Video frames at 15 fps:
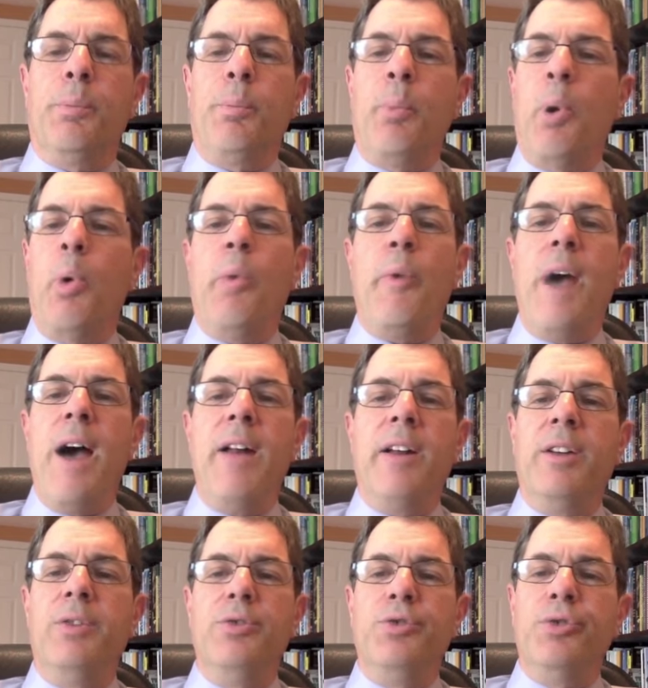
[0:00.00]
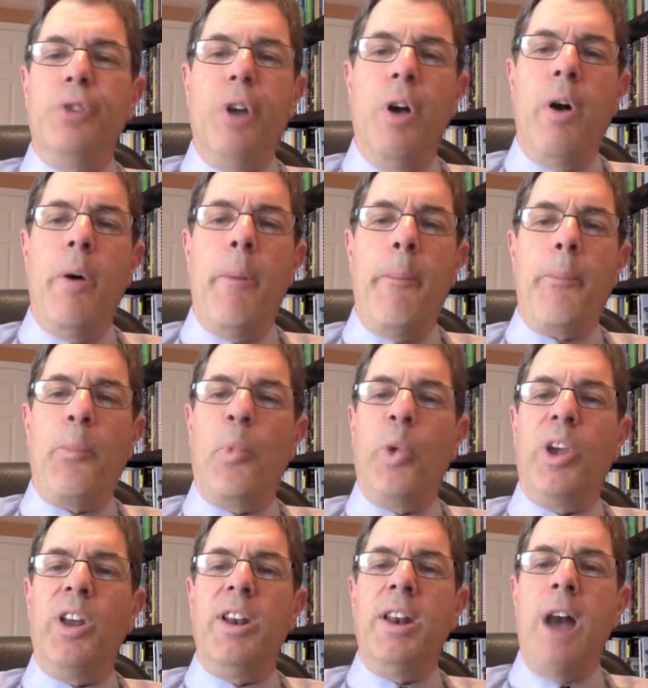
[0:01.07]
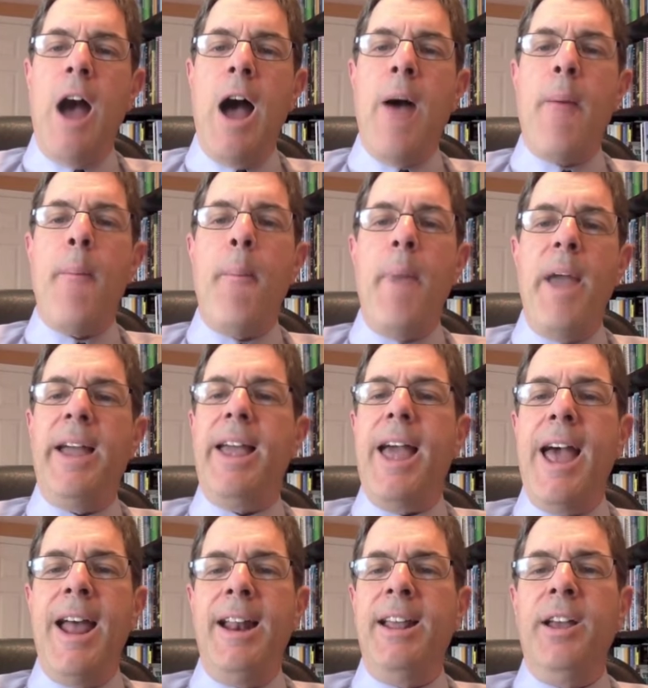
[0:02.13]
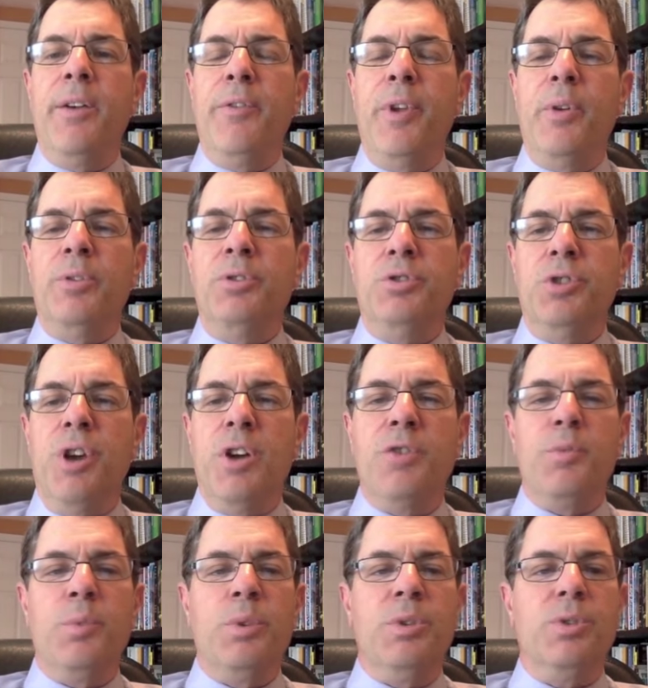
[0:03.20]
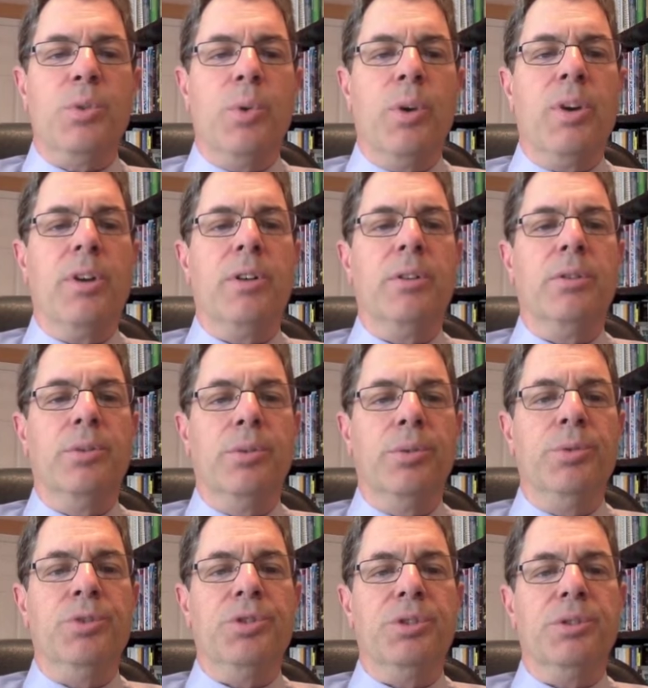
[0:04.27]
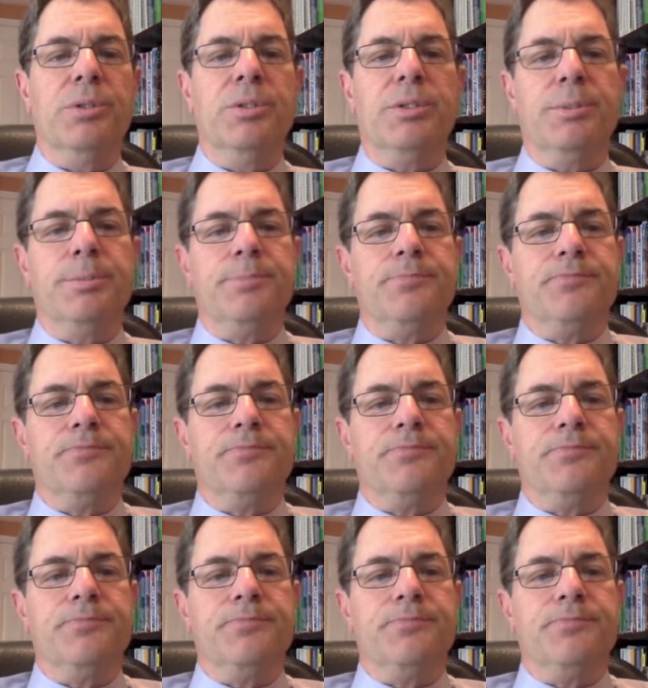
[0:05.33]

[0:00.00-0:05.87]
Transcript: But without a control, we cannot make any of those judgments or conclusions.